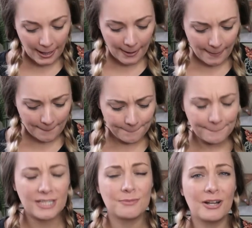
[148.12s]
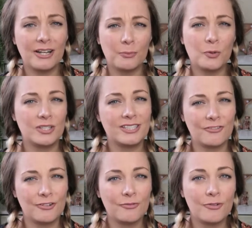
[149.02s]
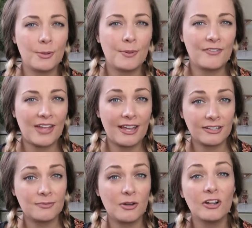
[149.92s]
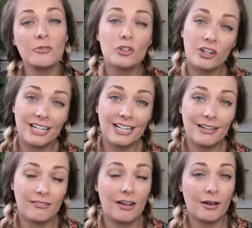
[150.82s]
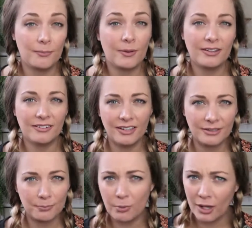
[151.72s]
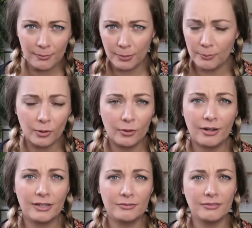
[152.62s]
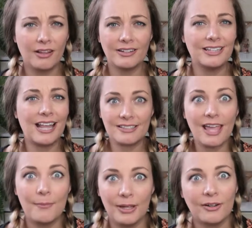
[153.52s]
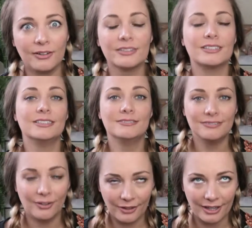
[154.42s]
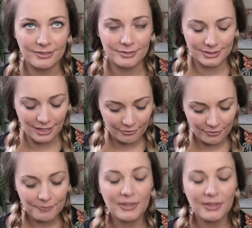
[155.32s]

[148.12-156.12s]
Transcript: Because my little boy's suffering from a bit of eczema, and I'm trying to clear it up by like putting him more in like less chemicals and all that sort of stuff.